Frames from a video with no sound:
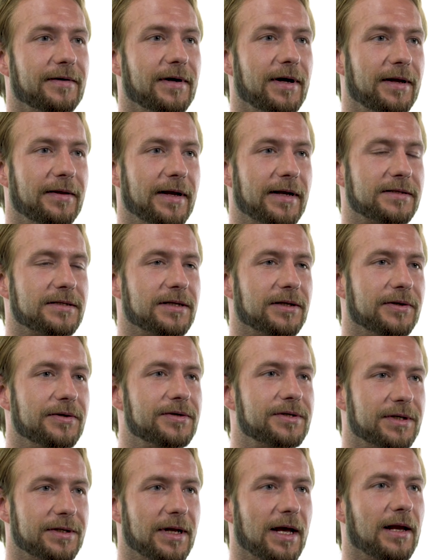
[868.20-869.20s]
and that
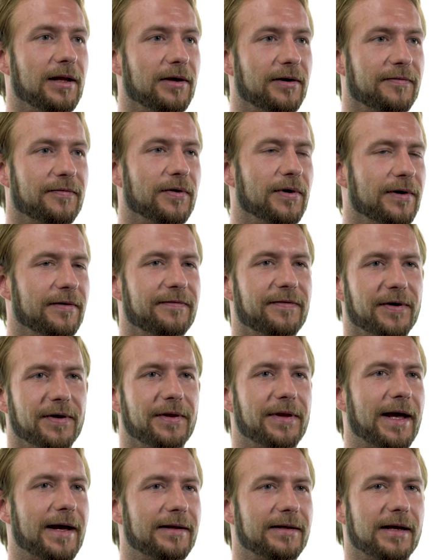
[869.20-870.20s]
solution that I look for to feel
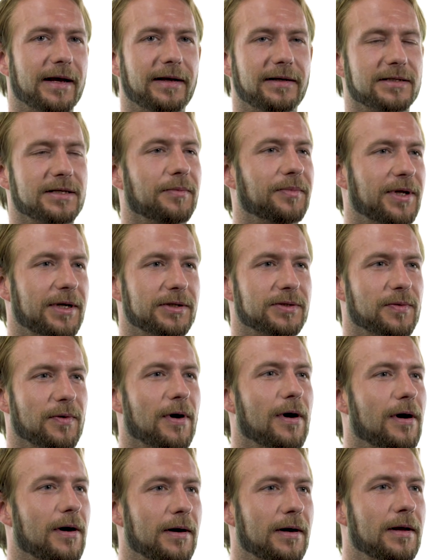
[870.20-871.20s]
that like something's
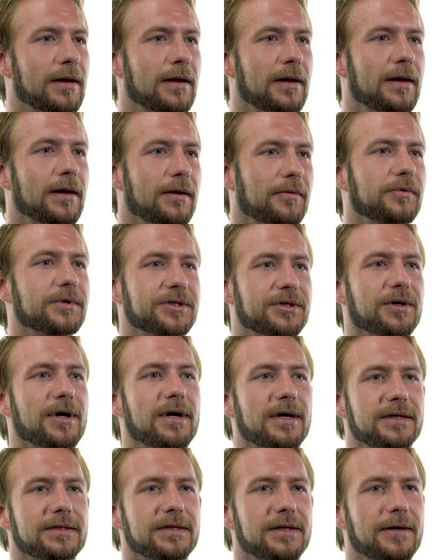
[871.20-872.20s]
wrong was
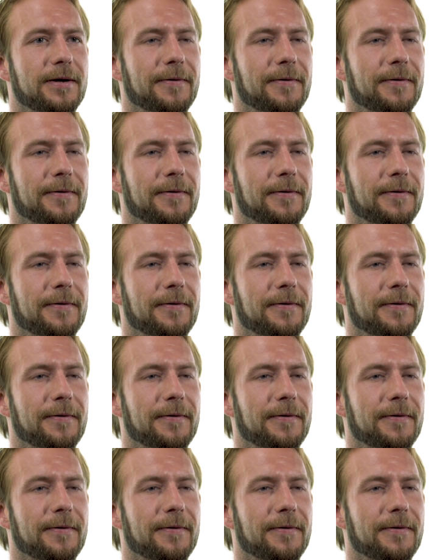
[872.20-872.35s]
drugs.